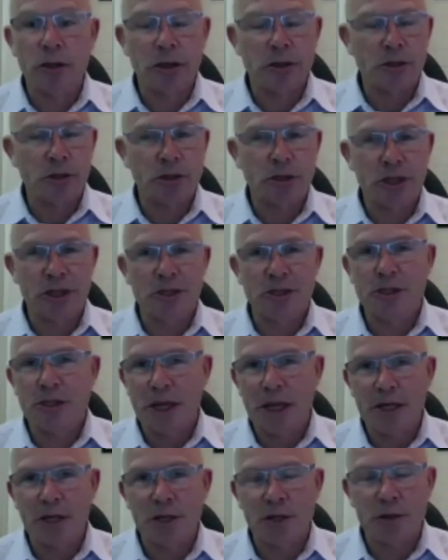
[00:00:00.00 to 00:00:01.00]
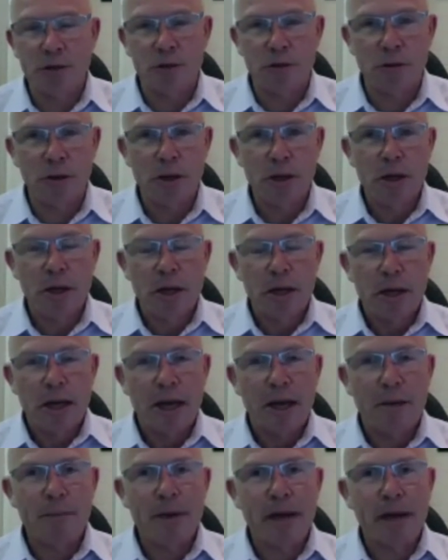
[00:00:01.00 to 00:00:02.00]
That's a sensational
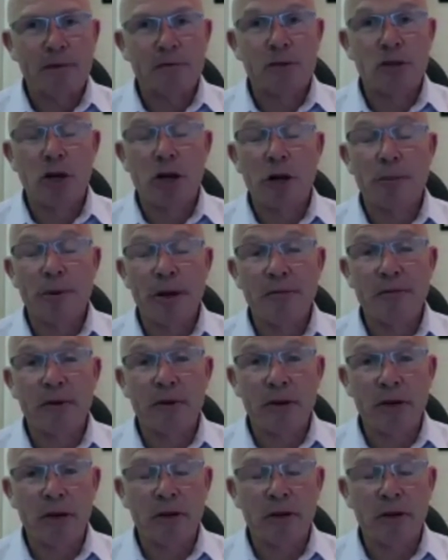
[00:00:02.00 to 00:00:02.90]
amount of time and effort